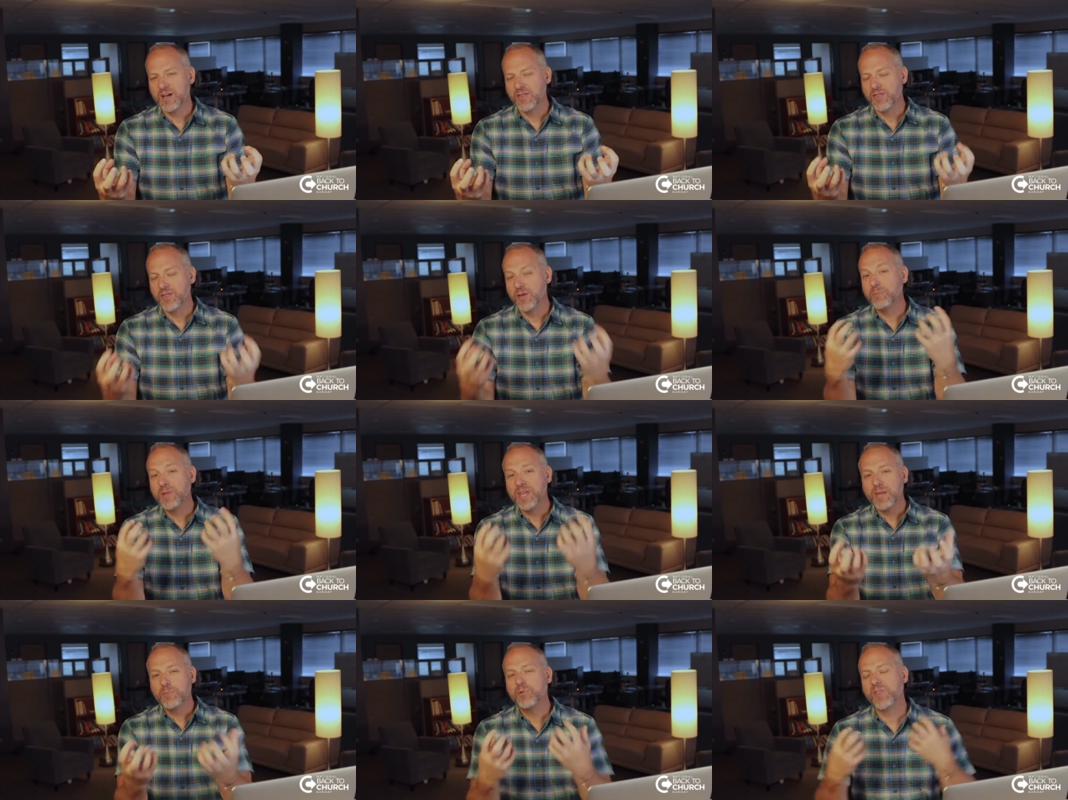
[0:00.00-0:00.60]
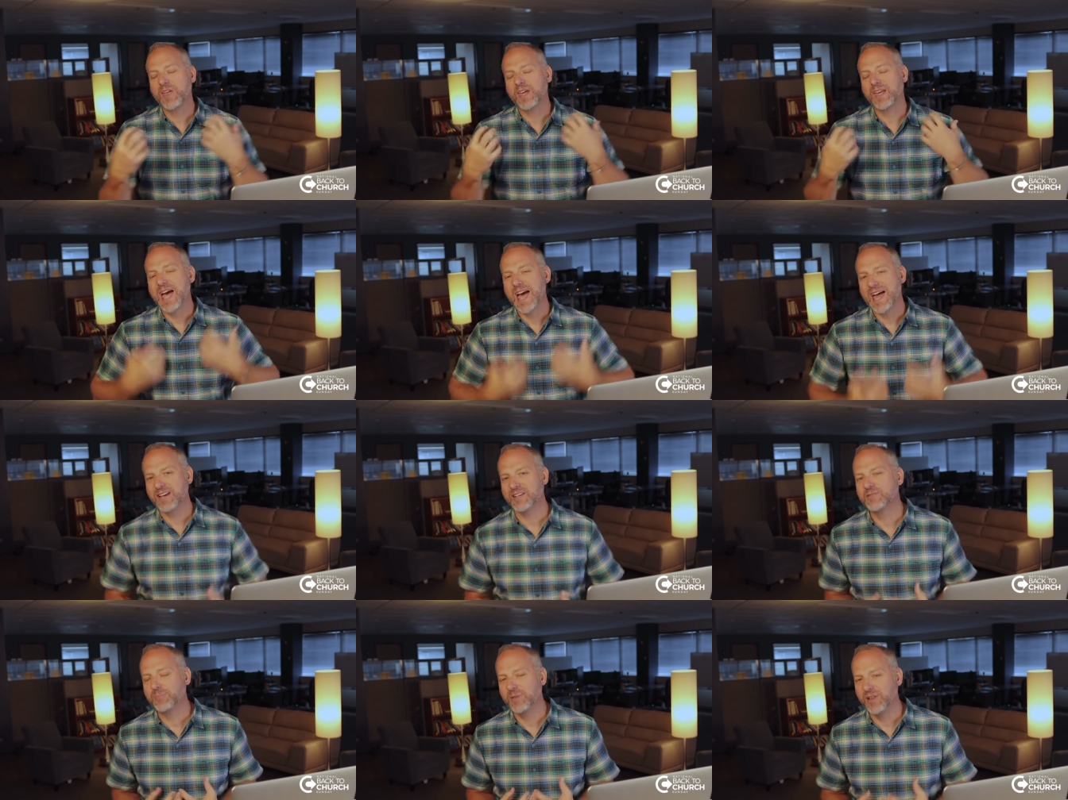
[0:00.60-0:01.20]
the people that
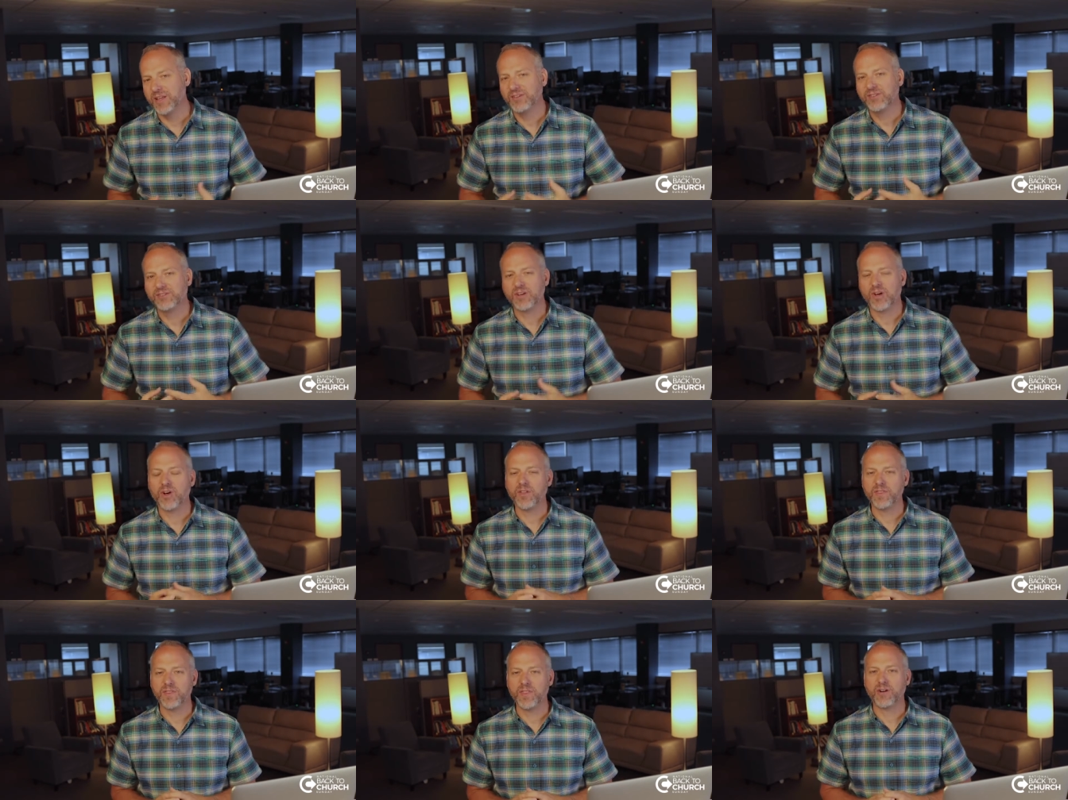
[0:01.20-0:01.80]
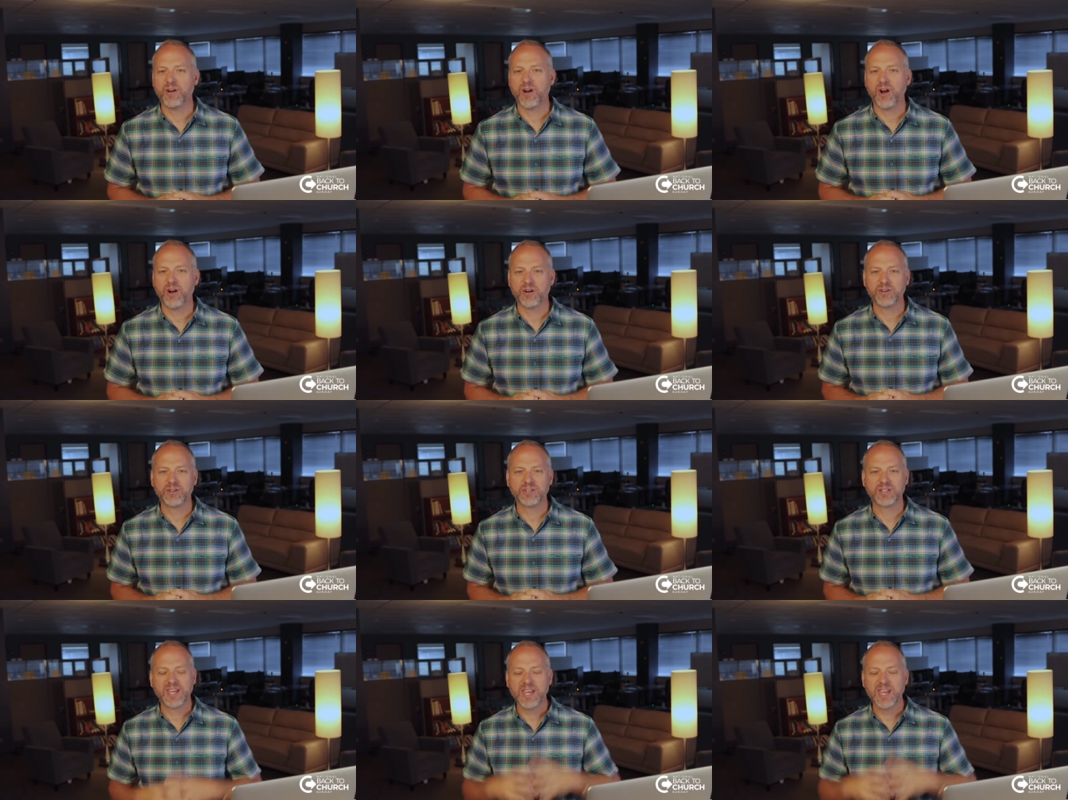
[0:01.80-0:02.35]
God has placed on their heart.